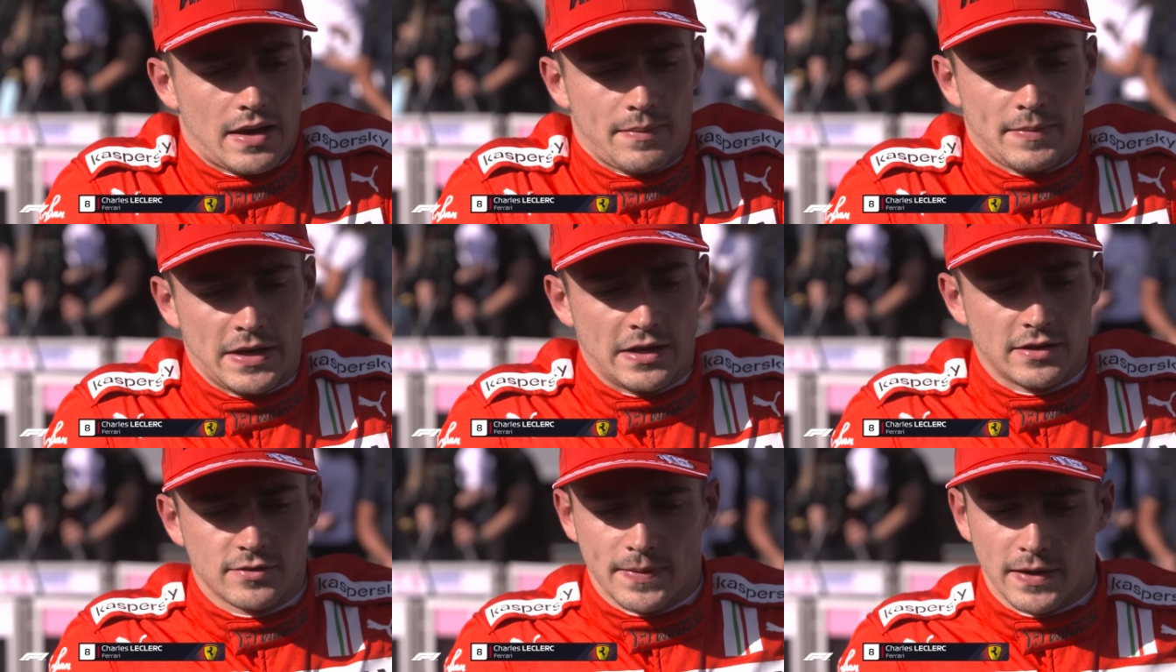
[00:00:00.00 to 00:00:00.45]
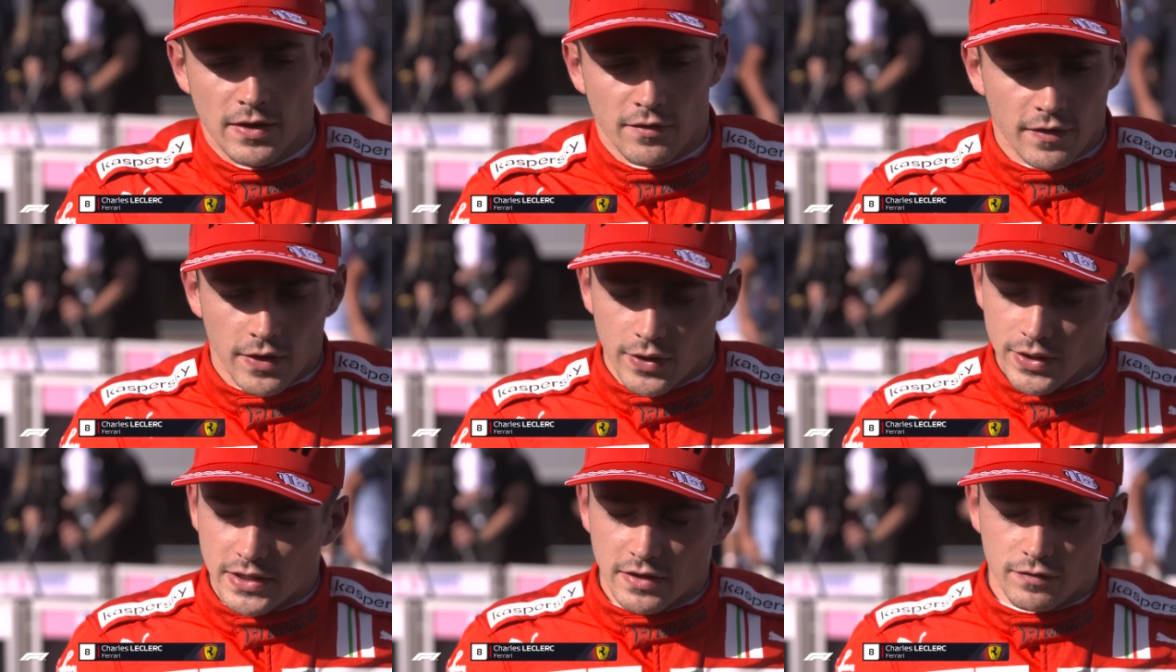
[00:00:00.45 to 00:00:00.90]
I mean, it's been a
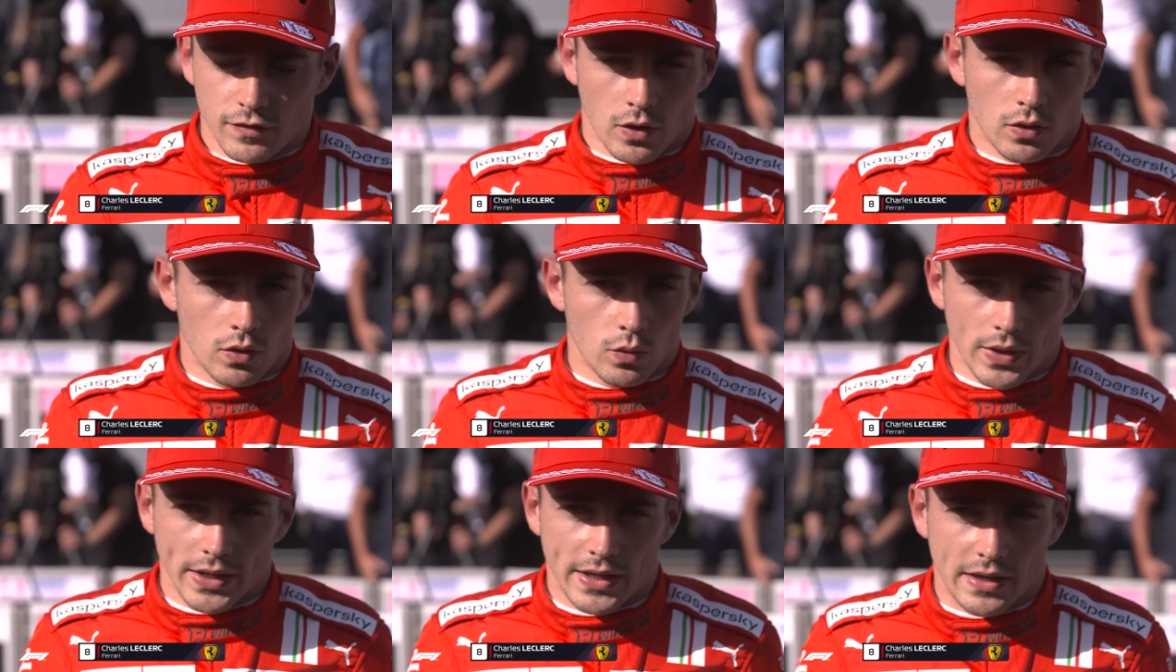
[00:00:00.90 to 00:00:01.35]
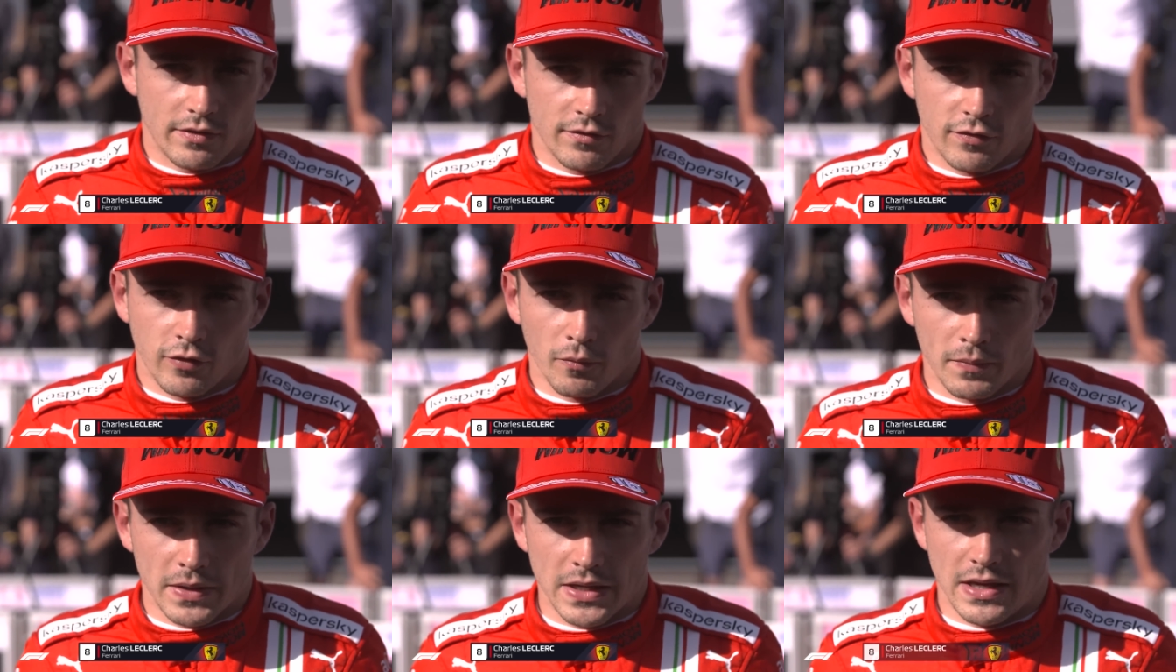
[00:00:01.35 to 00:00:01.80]
very difficult weekend
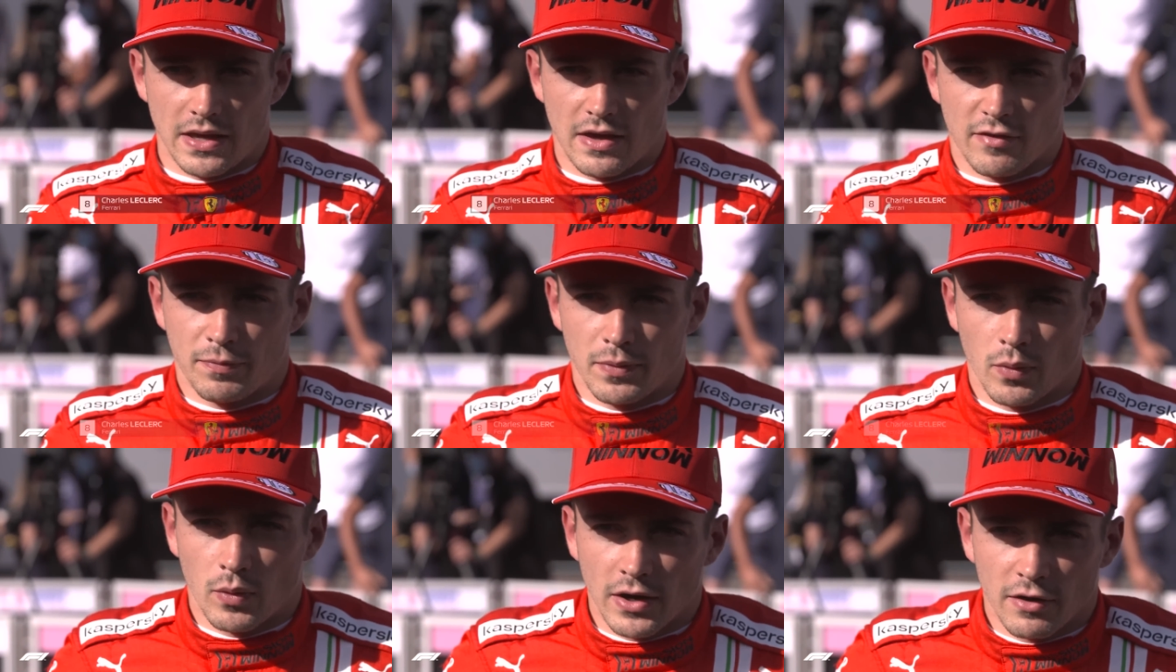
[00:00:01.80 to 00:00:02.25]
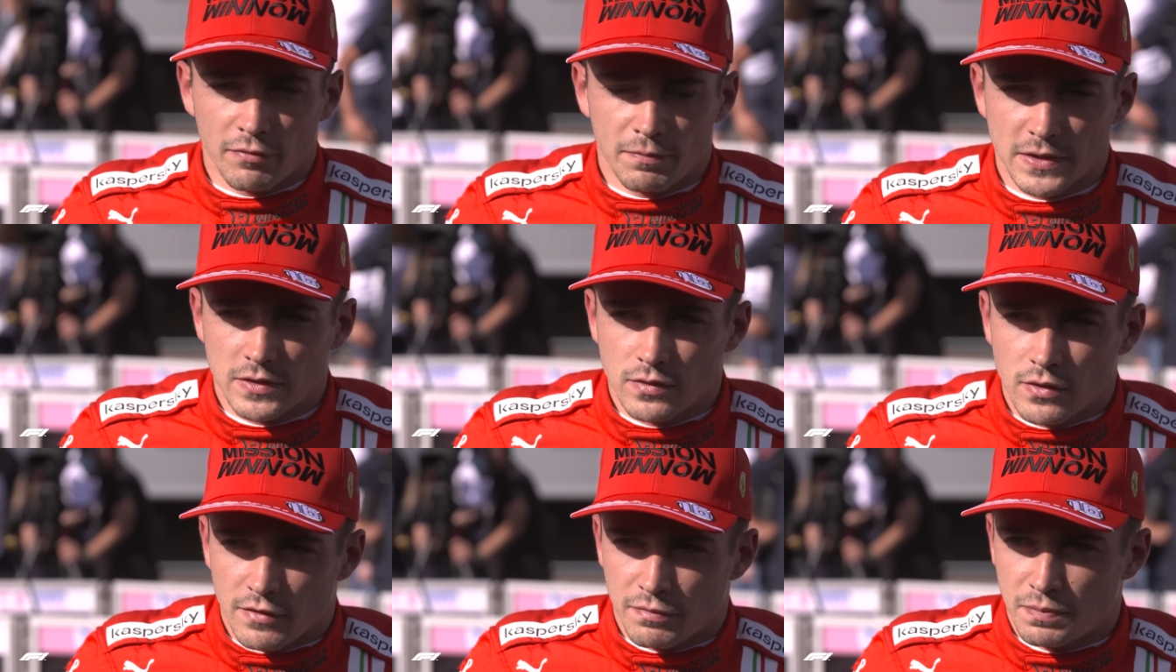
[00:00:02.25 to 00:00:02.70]
for me, F P one, F
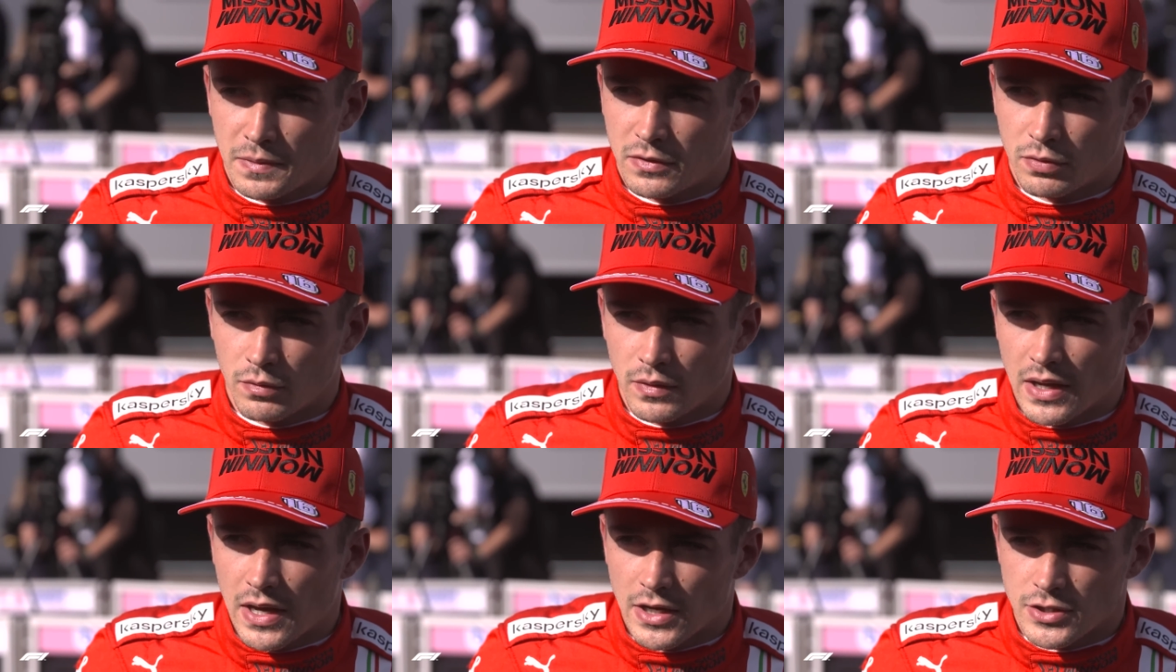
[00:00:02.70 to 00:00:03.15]
P two, F P three.